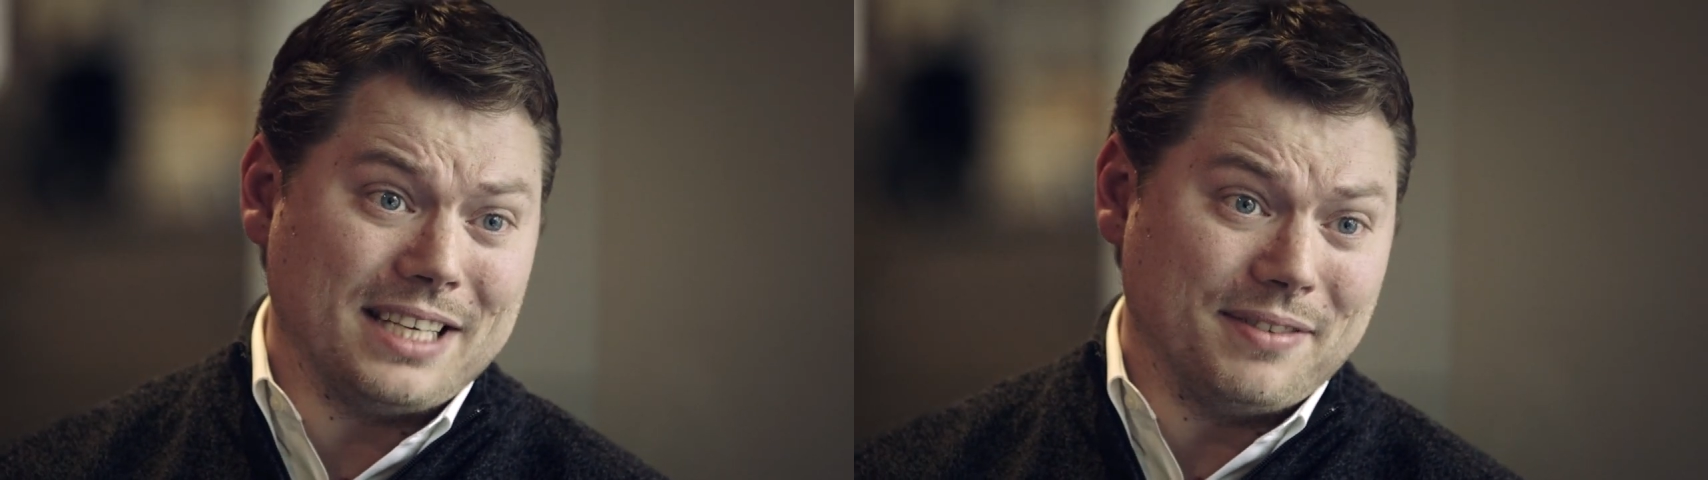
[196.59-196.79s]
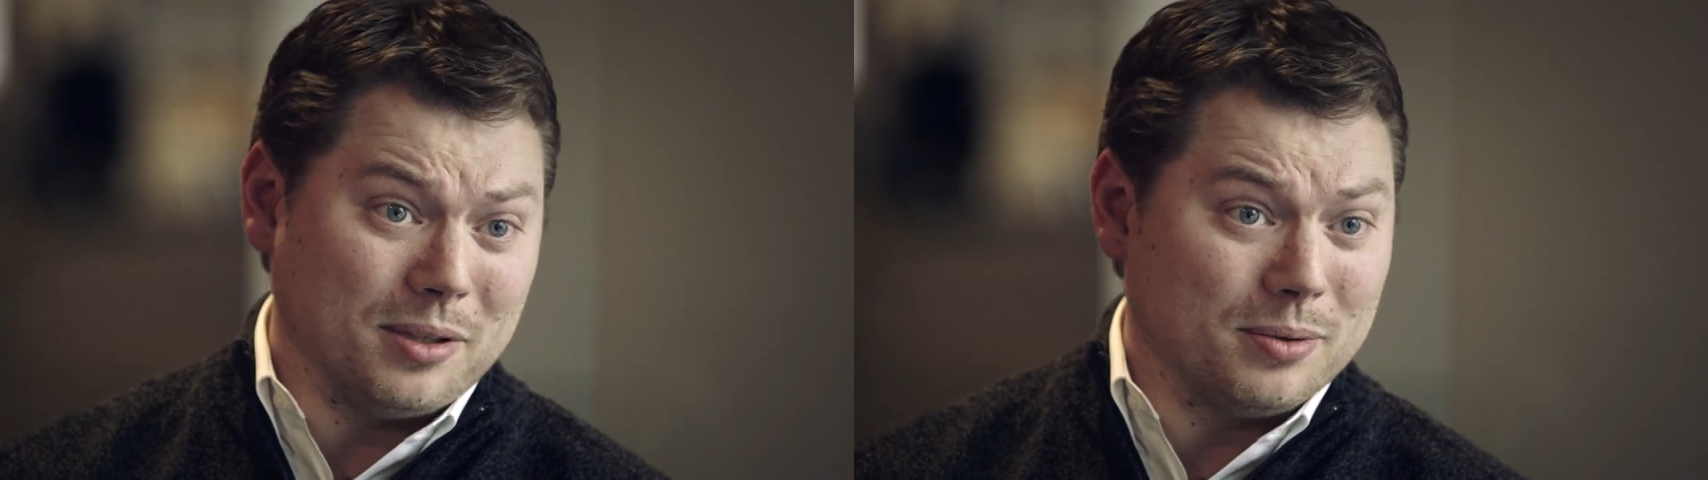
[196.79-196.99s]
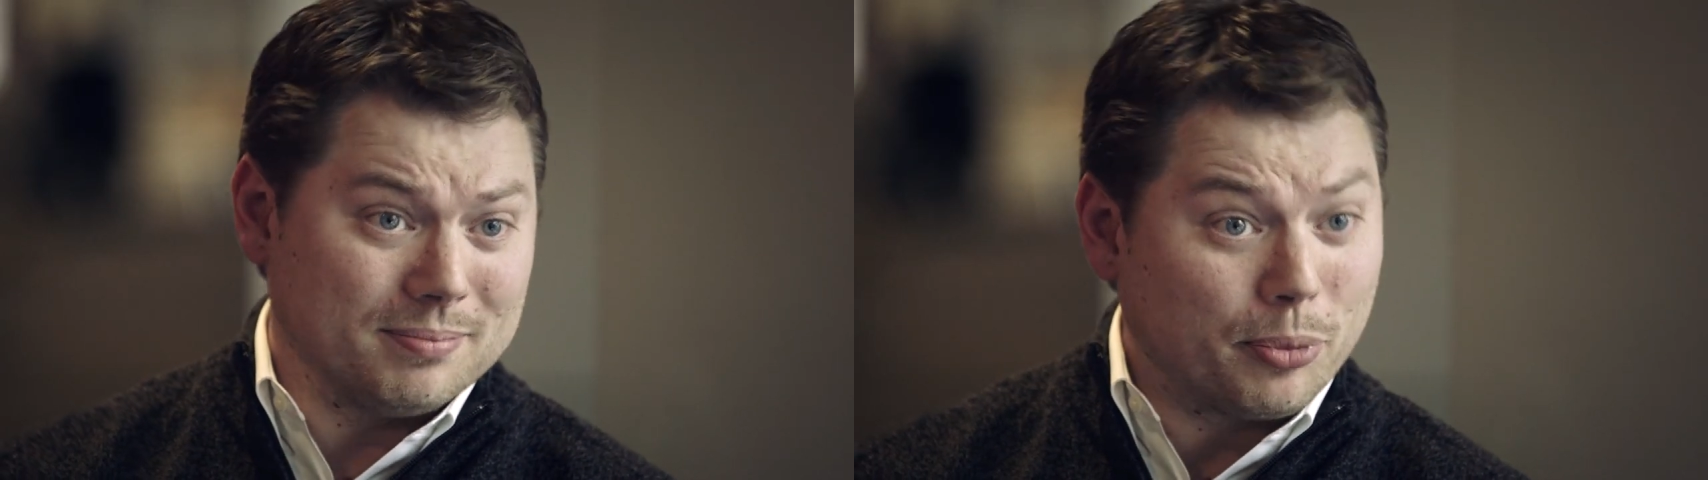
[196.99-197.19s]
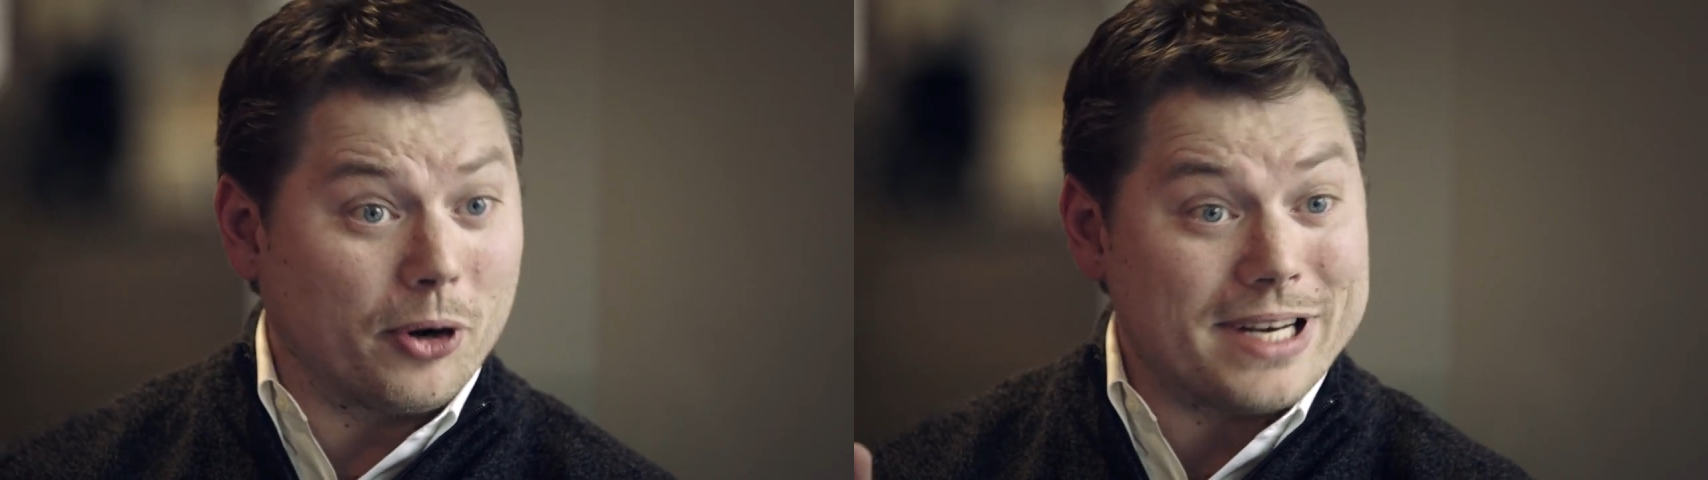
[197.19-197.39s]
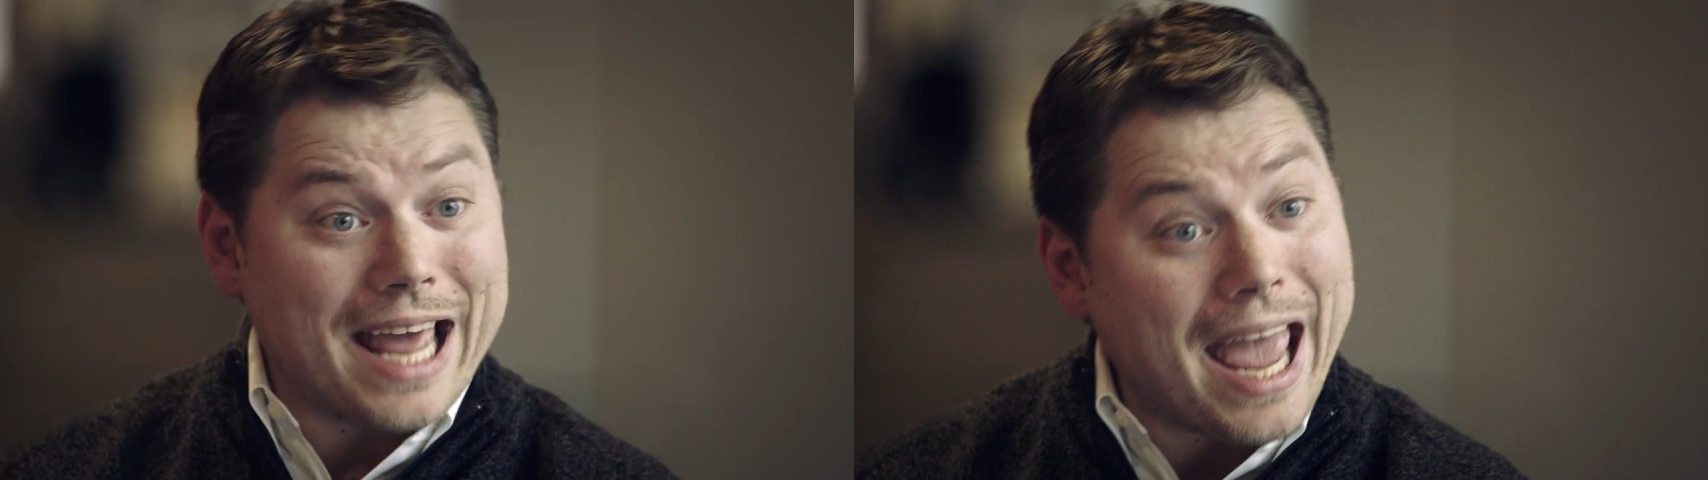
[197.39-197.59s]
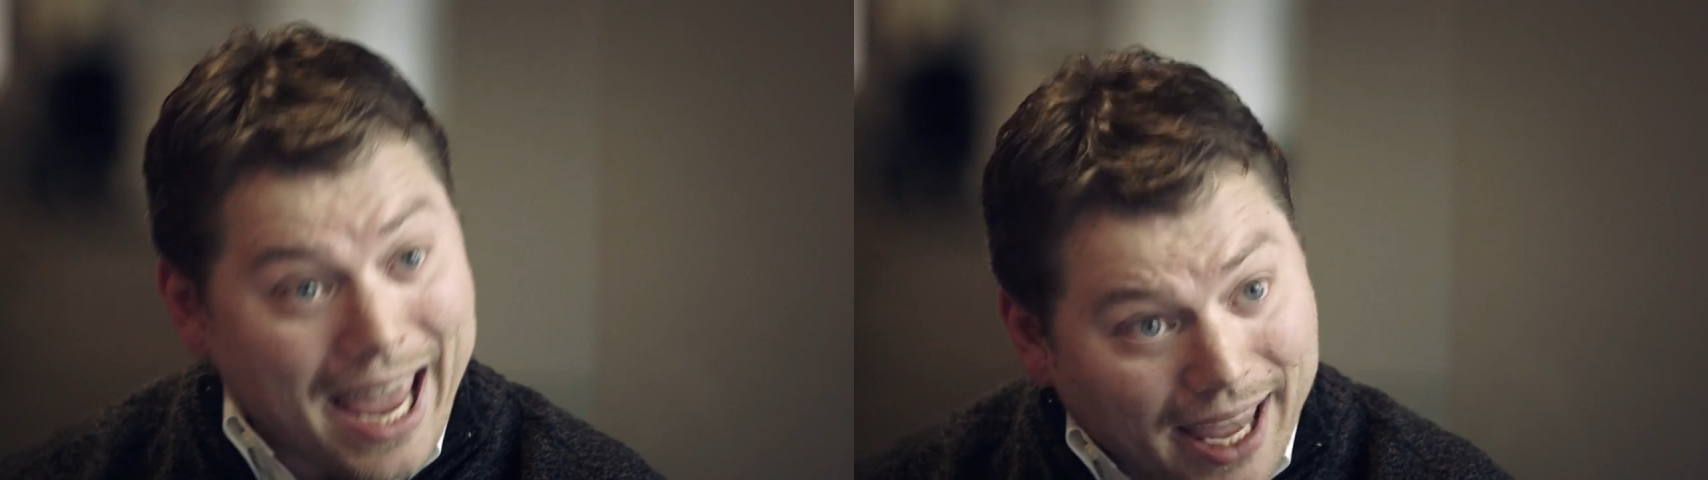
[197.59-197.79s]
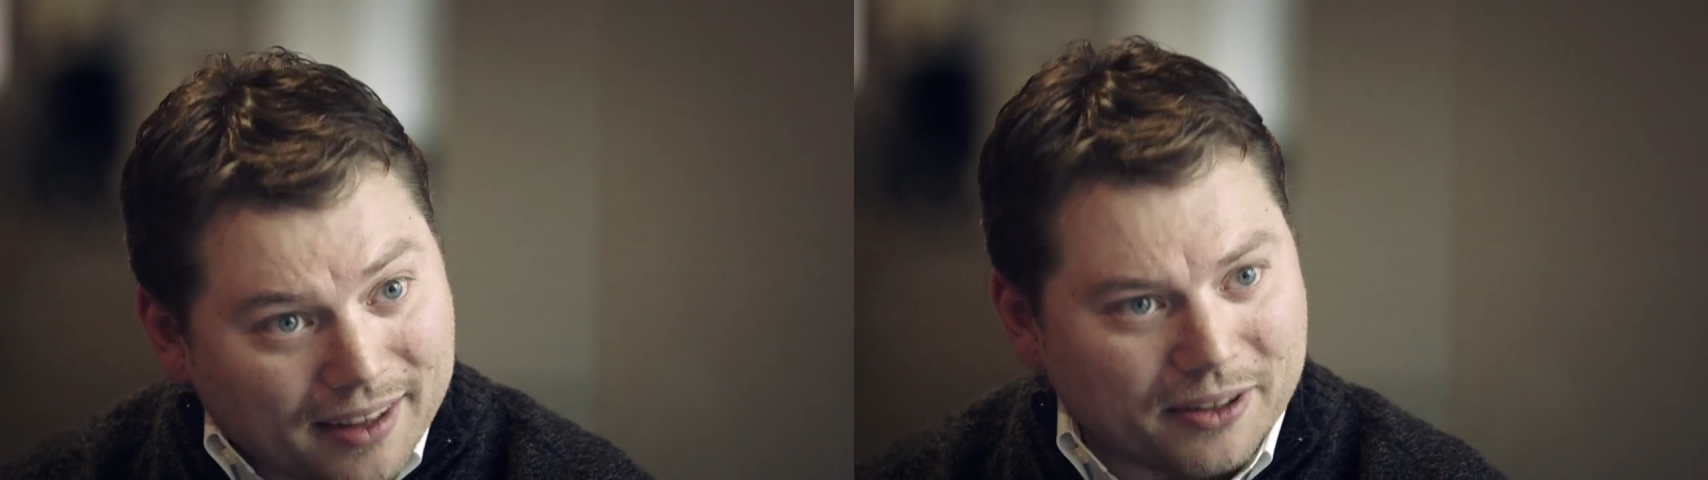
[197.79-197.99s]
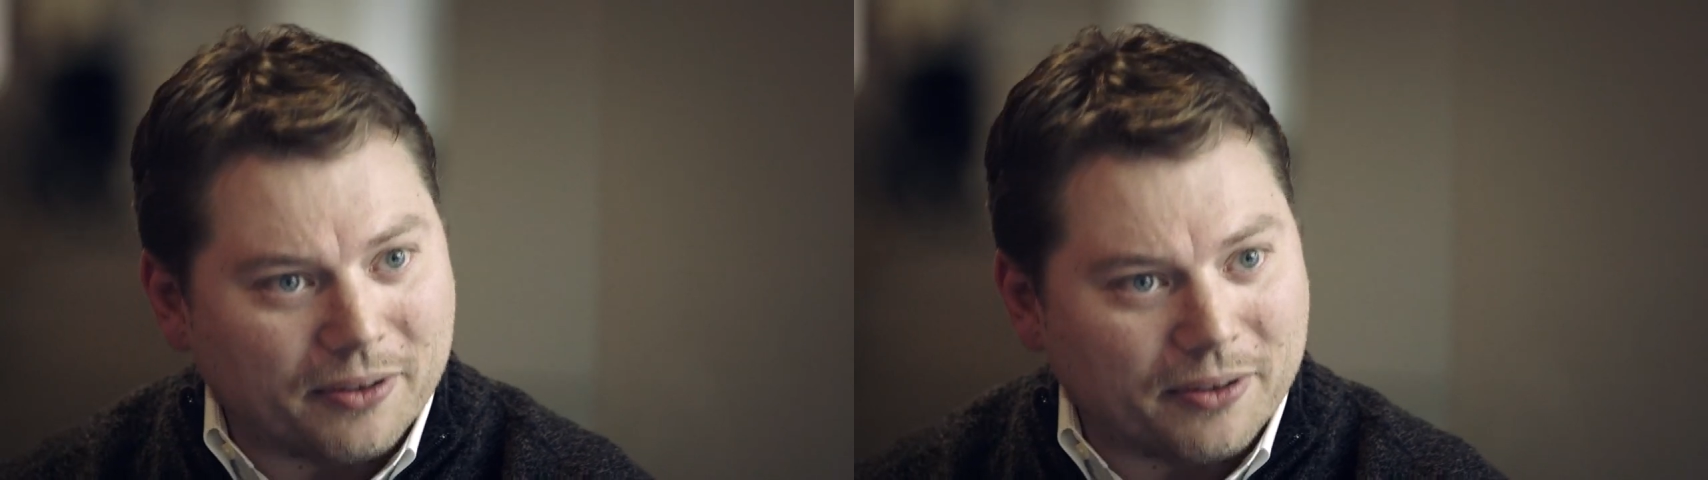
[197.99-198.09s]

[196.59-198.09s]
TV per day,